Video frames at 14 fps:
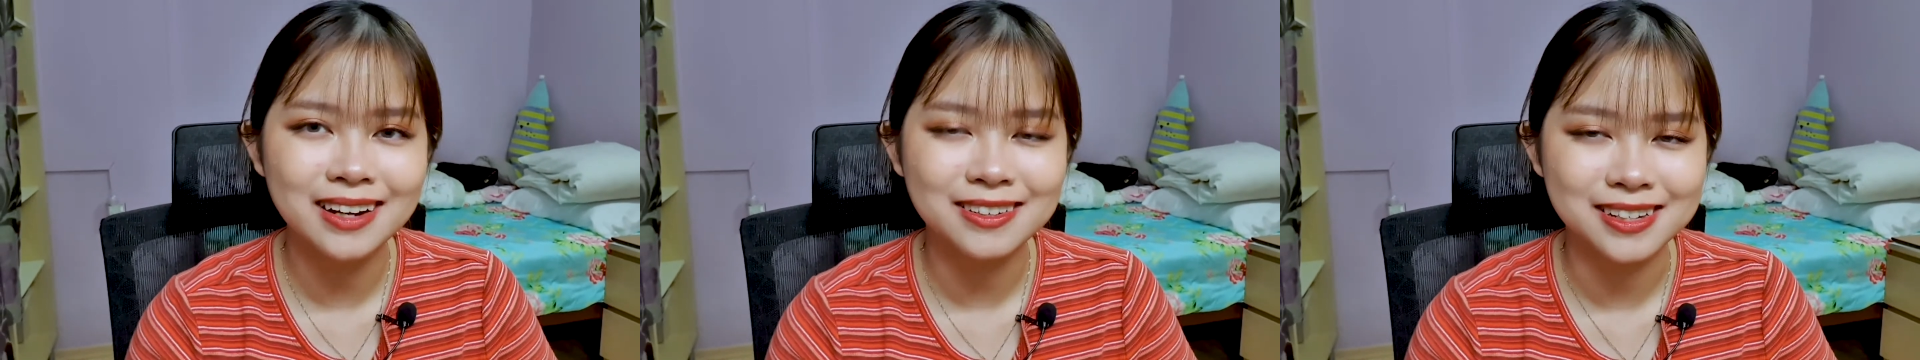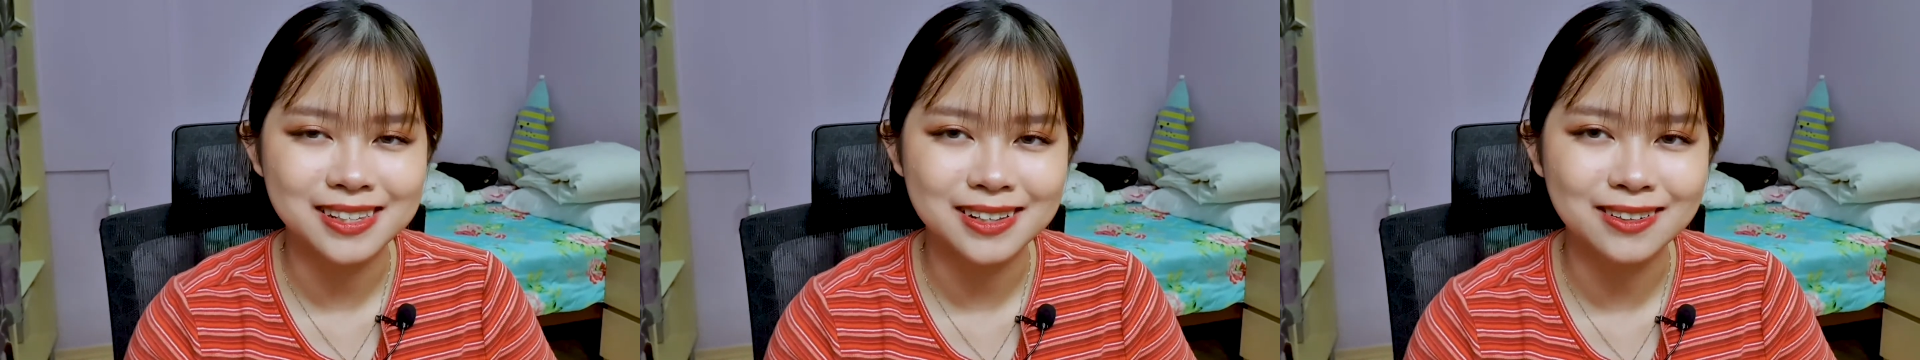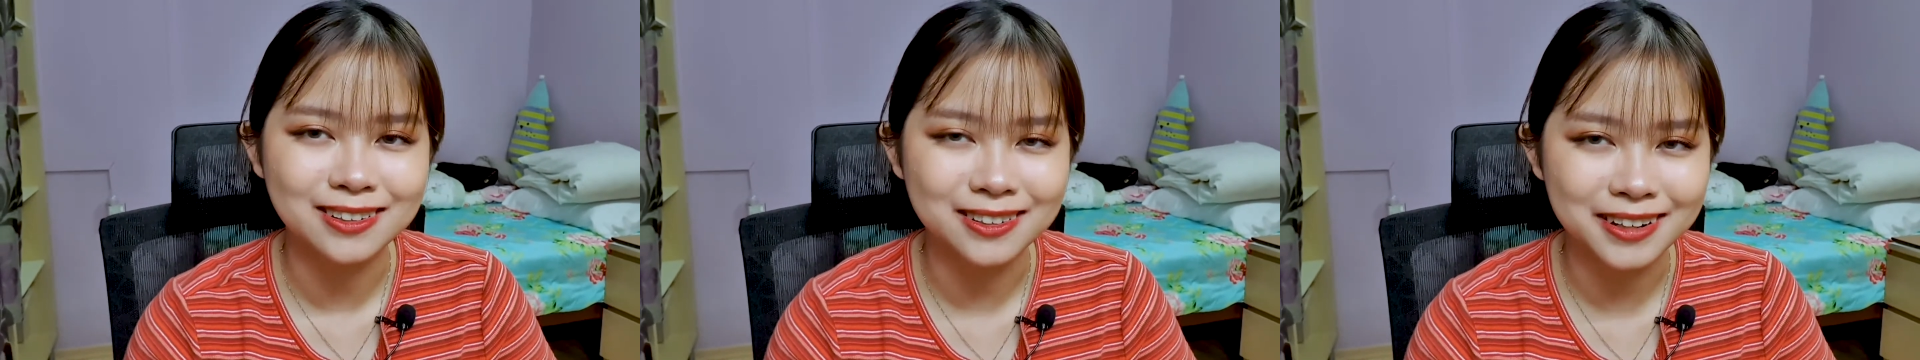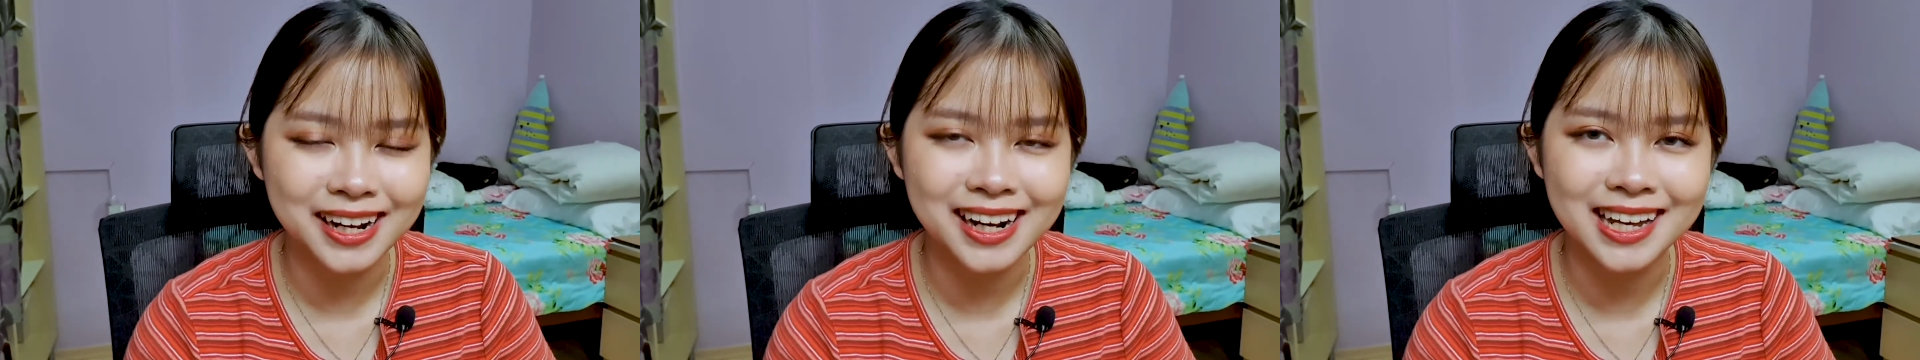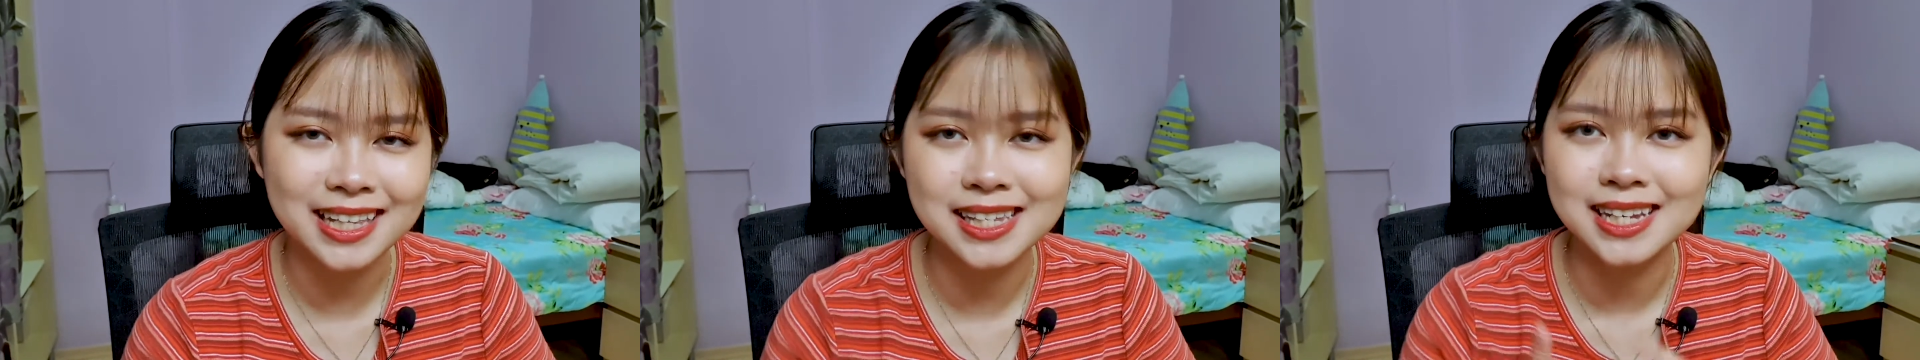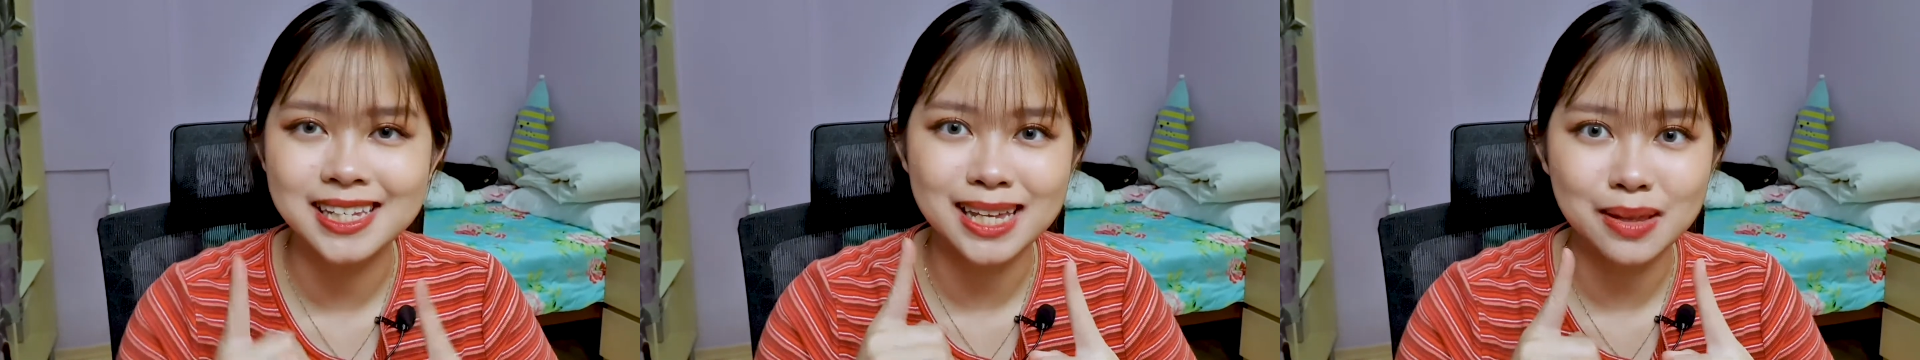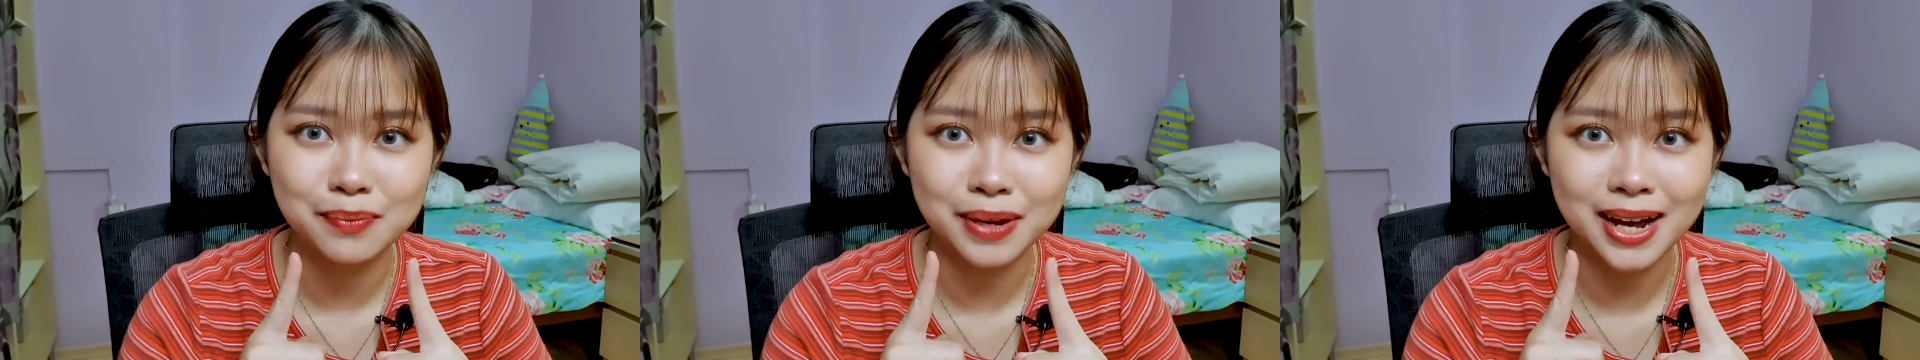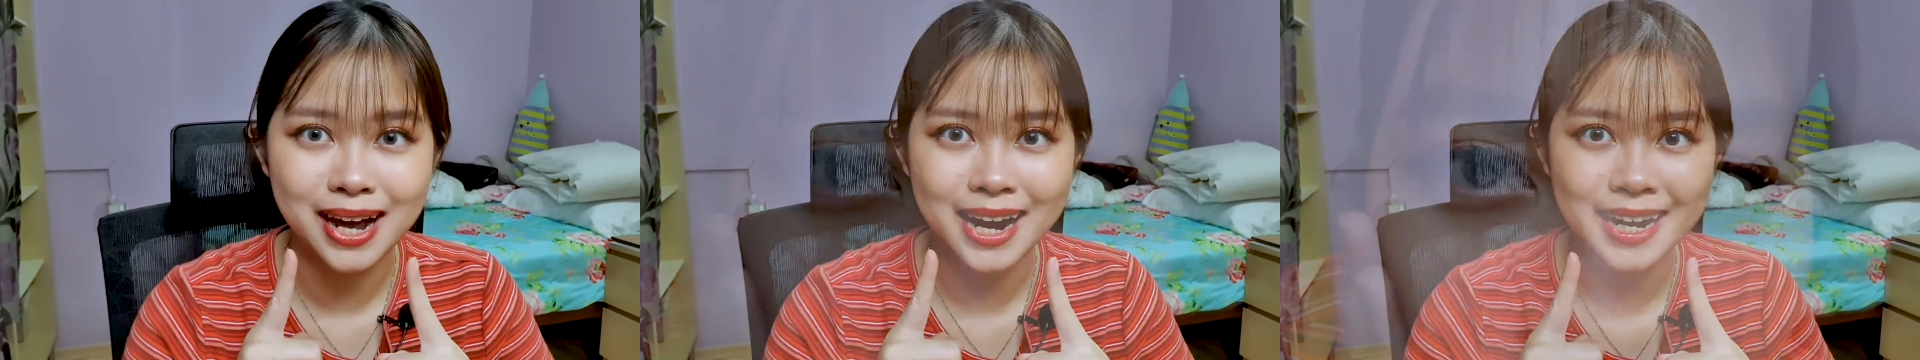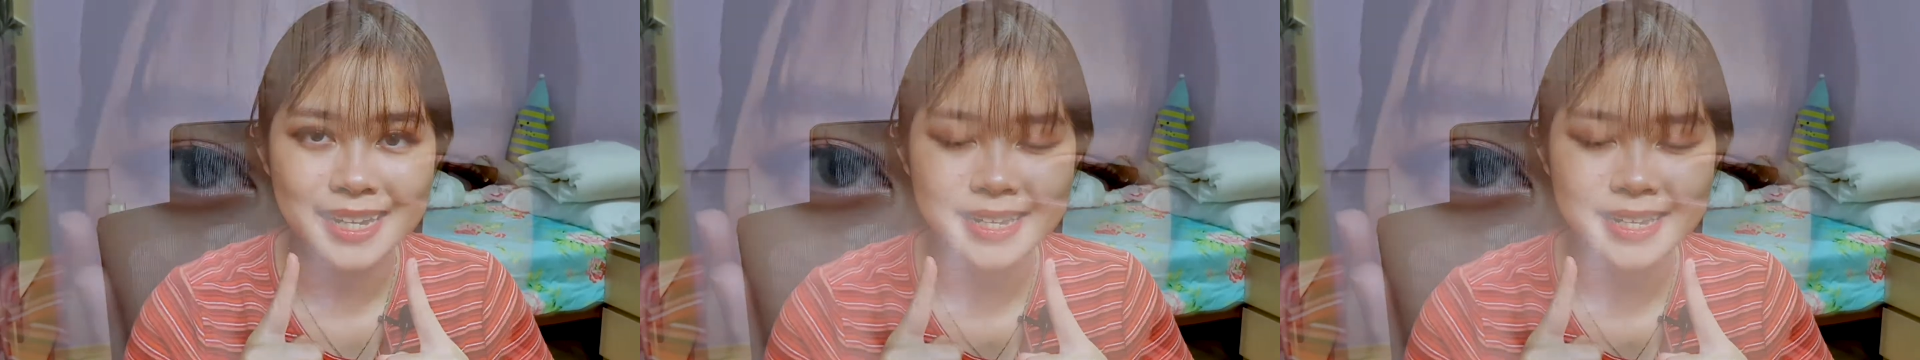Crystal Grey lenses in my eyes